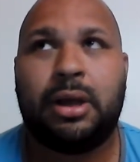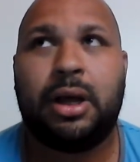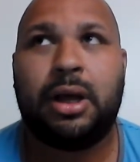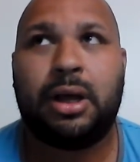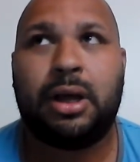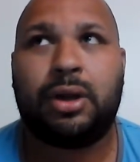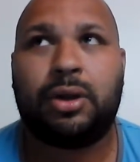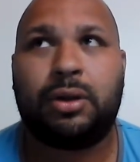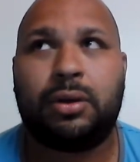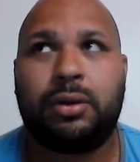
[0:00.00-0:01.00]
uh,
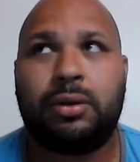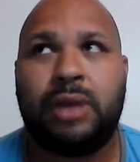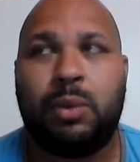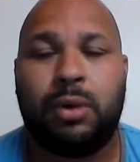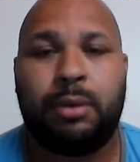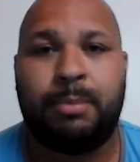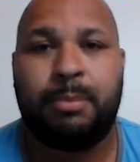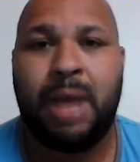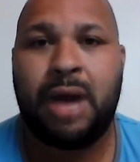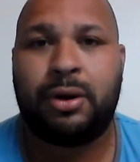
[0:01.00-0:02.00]
they weren't
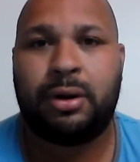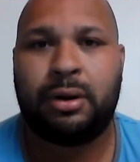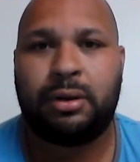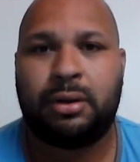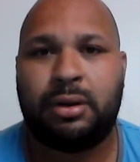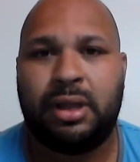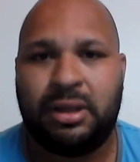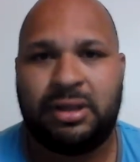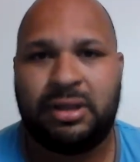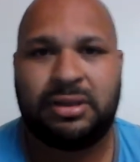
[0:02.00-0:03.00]
modern
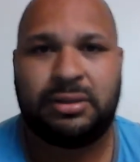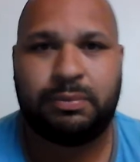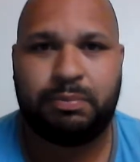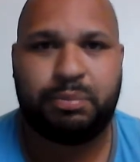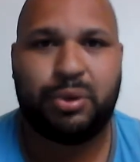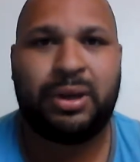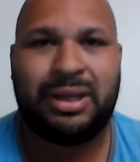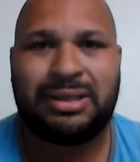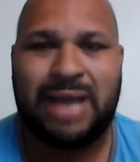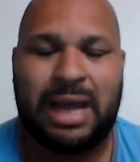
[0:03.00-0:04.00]
in this point
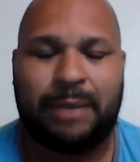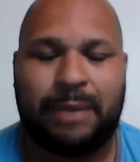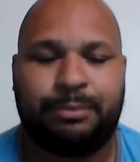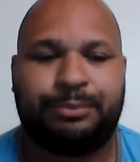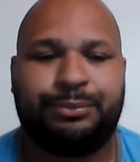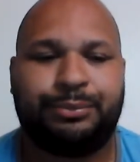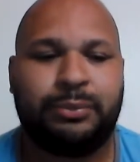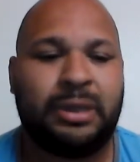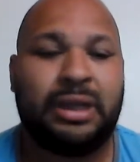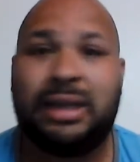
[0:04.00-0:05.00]
in time.
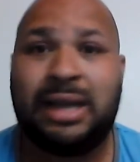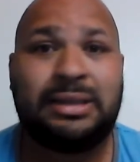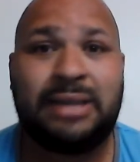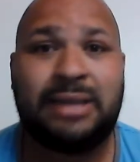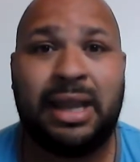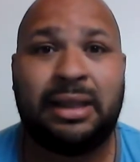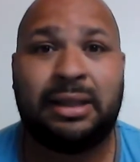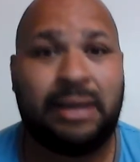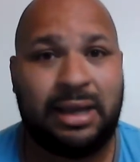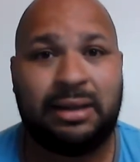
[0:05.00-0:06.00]
Not saying
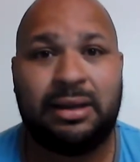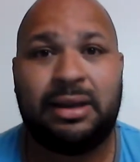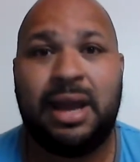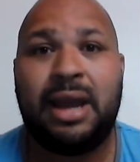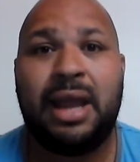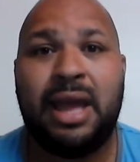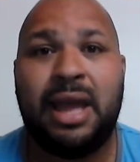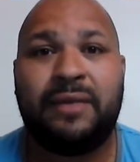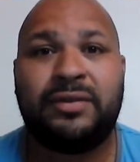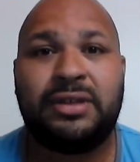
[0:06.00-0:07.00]
that they did not
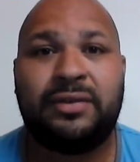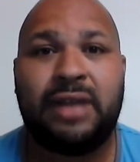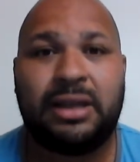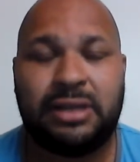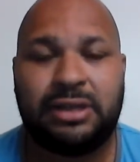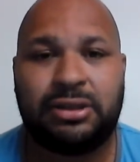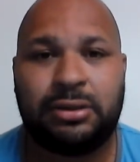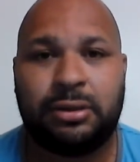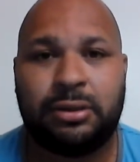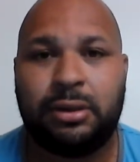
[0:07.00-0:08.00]
have civilization